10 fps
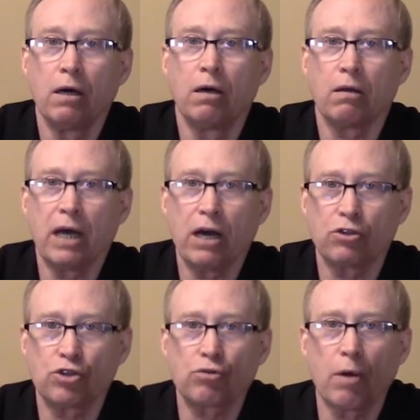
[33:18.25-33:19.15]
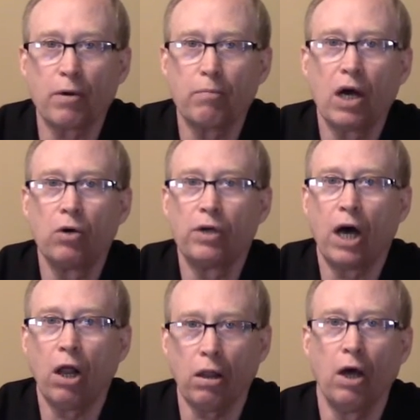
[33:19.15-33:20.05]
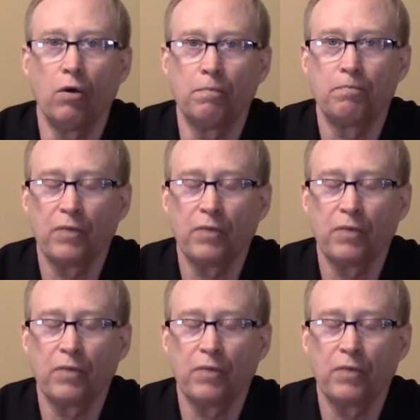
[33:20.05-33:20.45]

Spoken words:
allows scrubber mode alone.